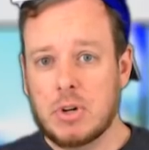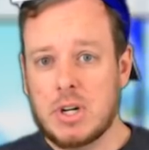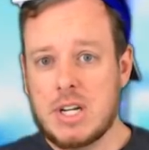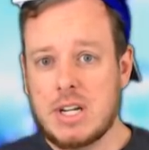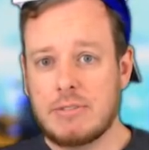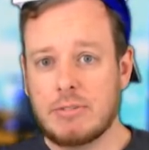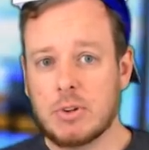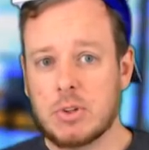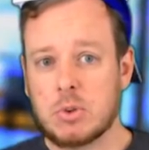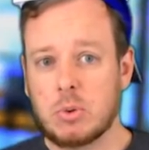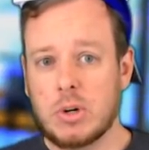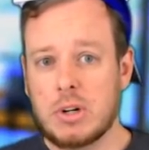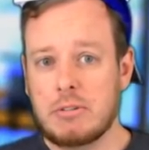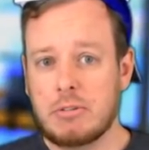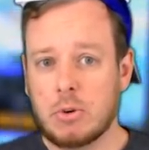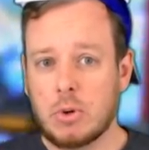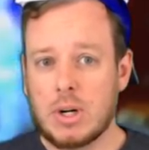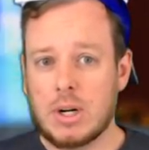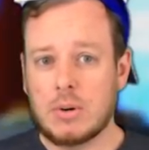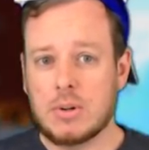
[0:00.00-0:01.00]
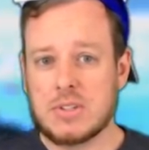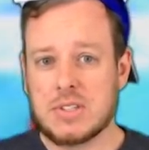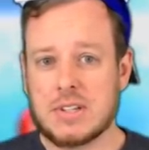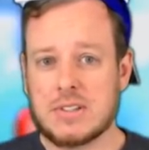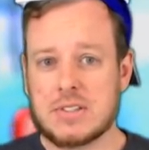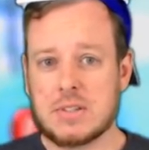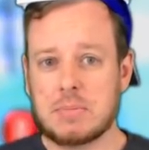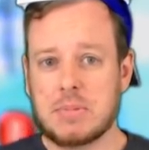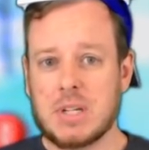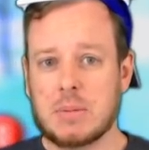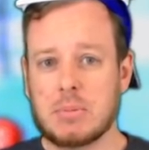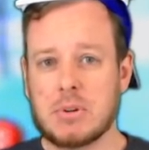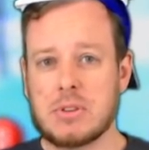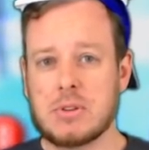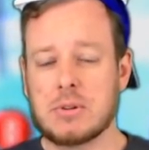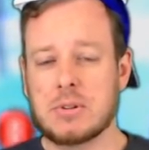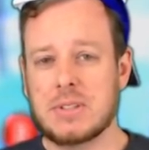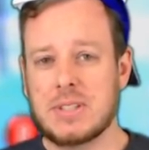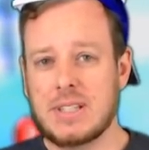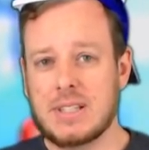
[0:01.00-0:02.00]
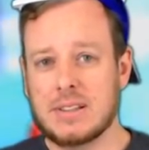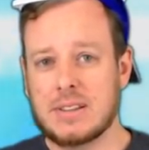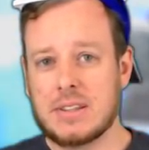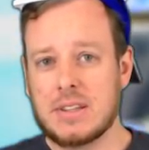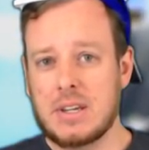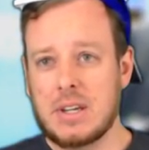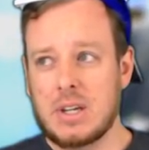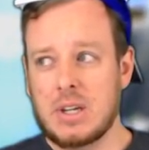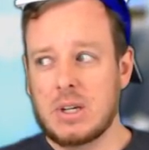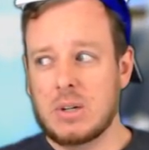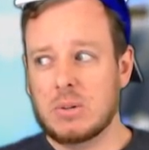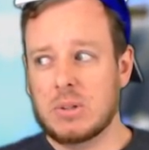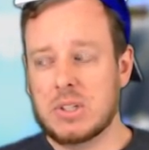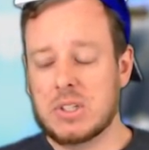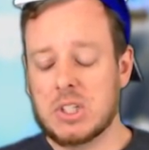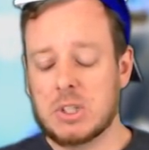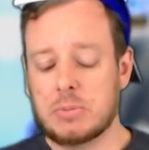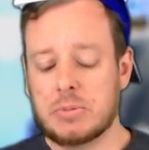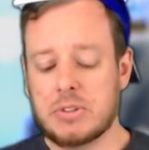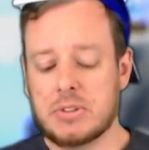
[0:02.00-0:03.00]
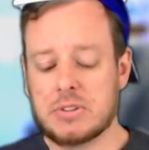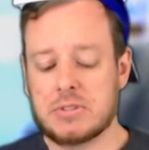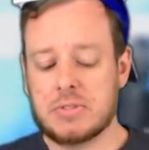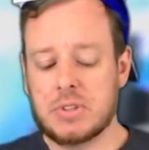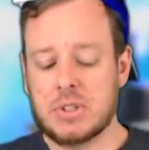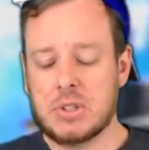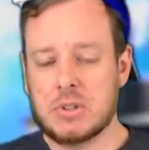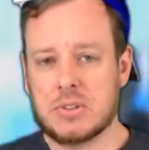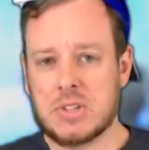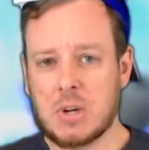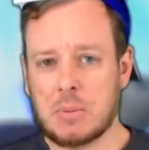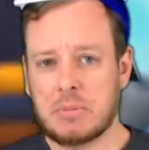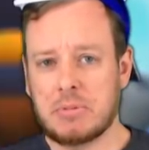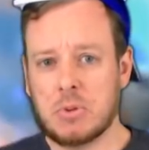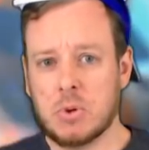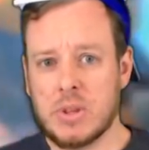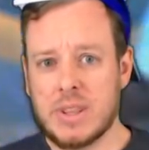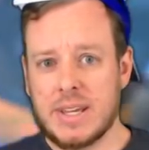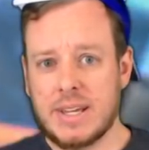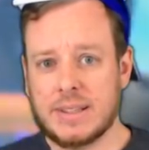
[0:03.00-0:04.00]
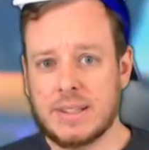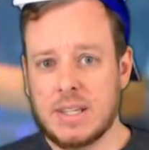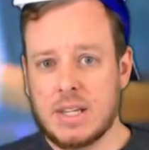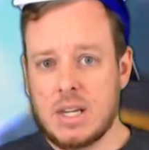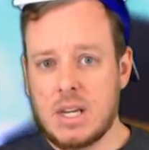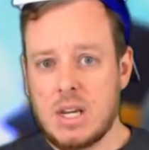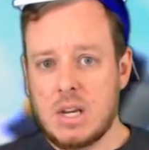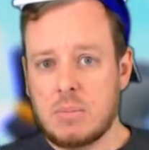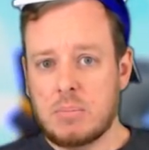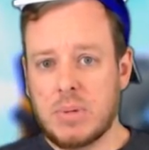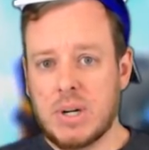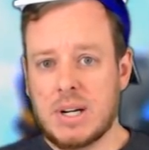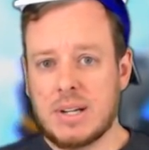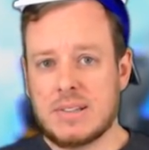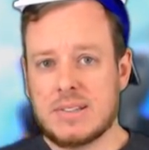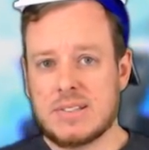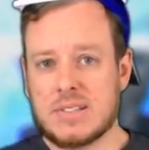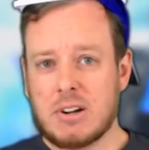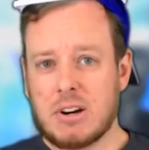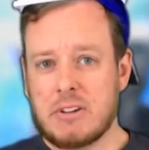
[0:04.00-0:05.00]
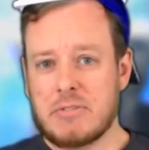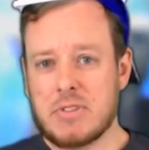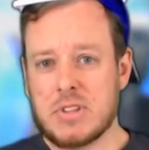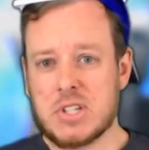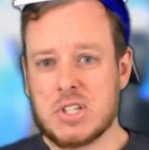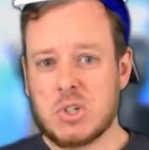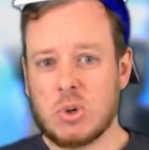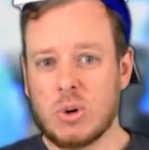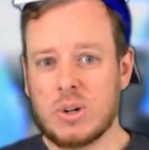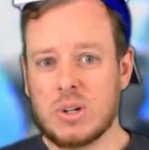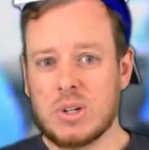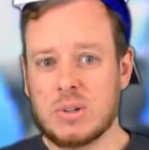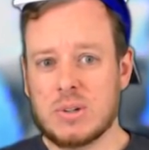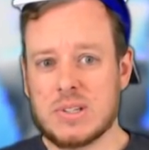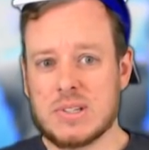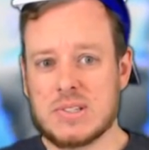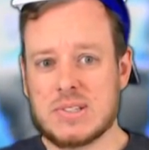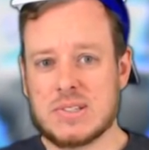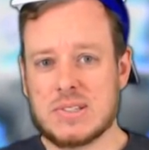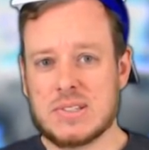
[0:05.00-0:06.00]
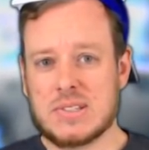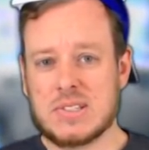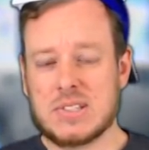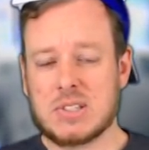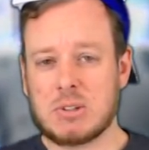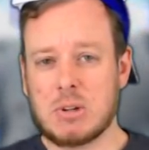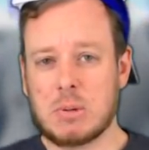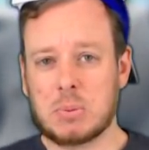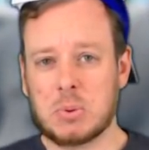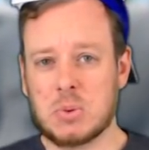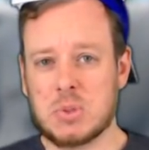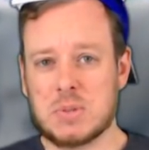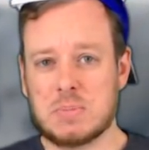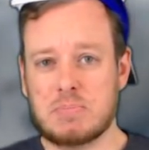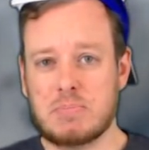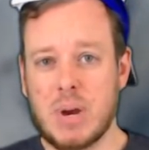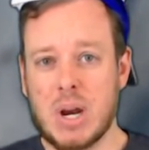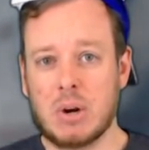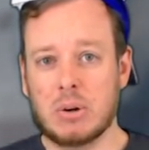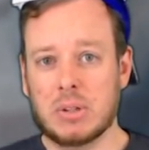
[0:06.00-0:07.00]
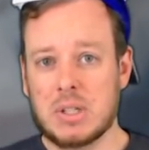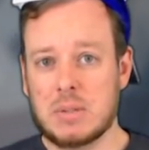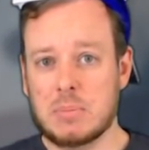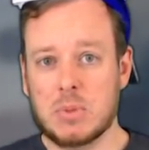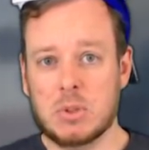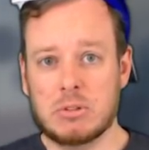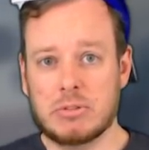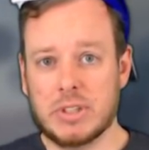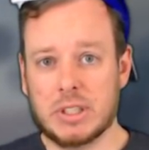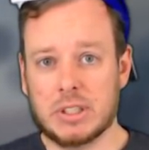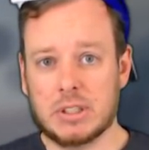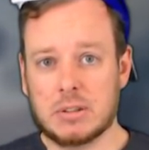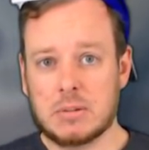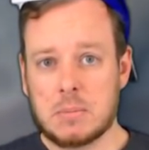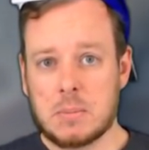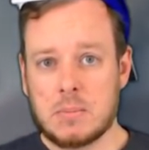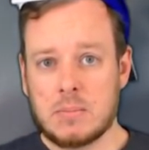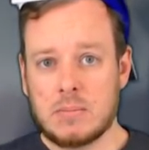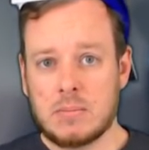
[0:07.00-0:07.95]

free for 24 hours on September 13th, which hopefully this video is out before then. But sorry for the short notice, this script was barely moving.